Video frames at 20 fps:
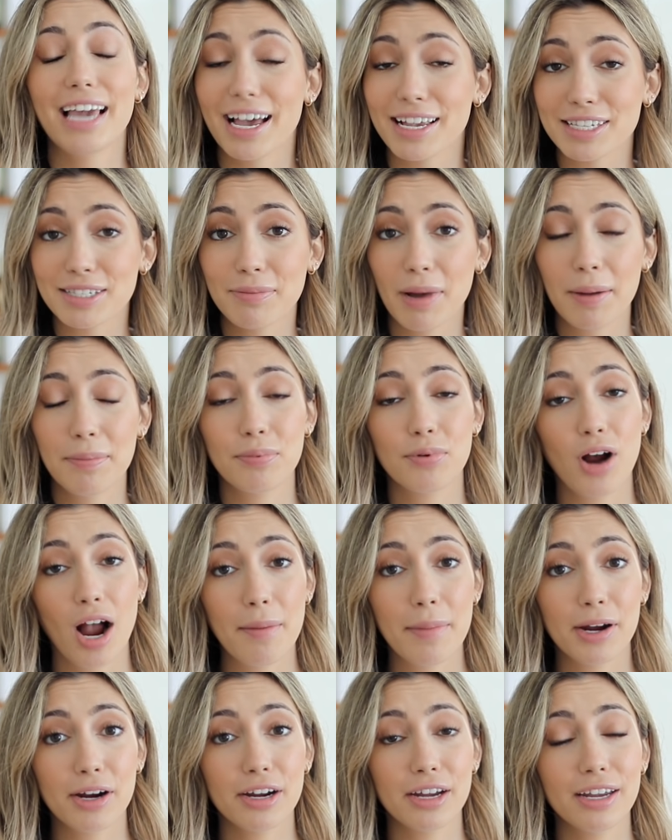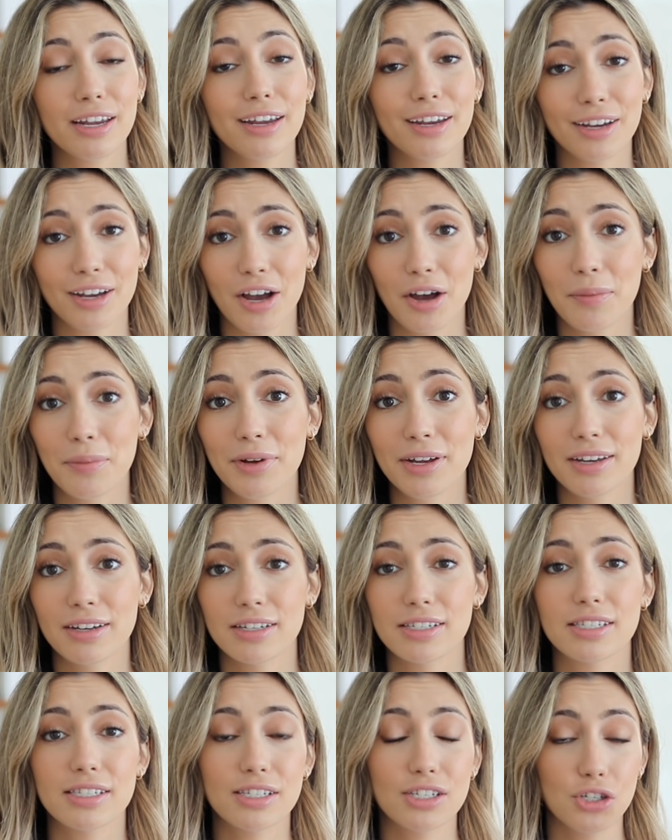Yes, my primary income
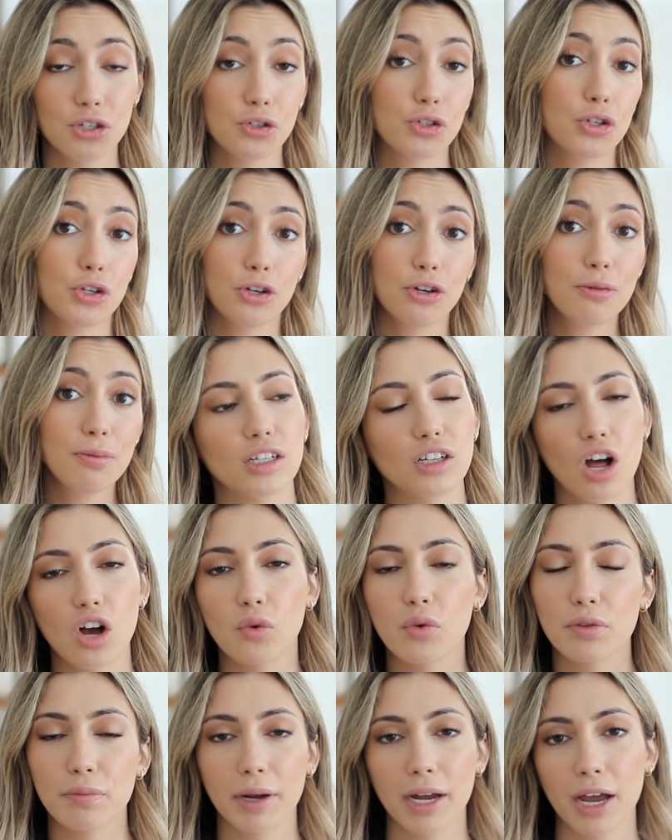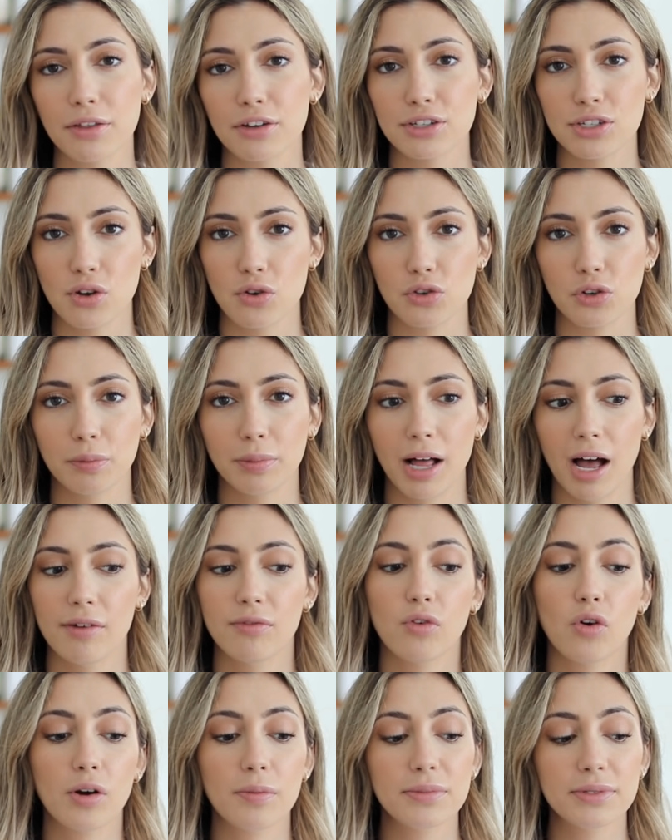is YouTube, along with my other social
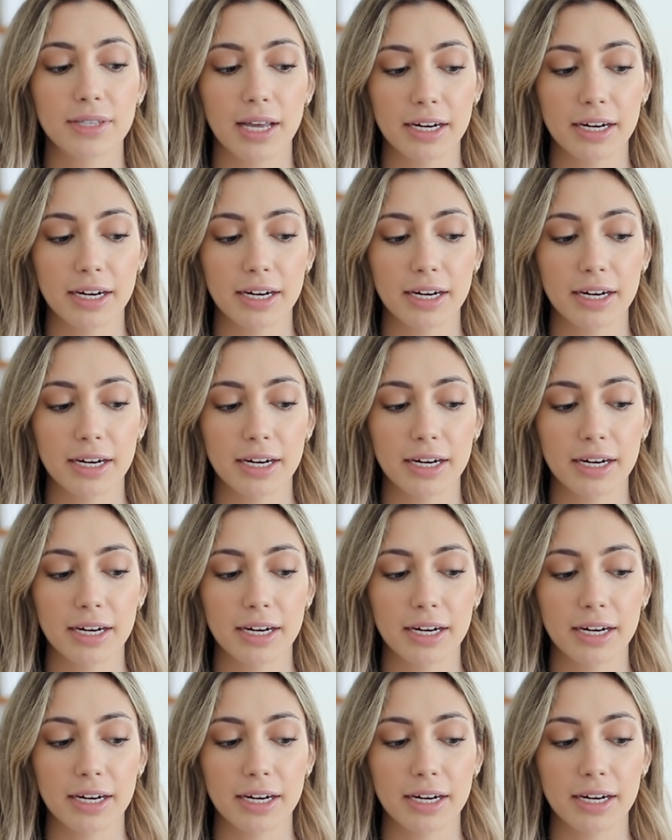platforms.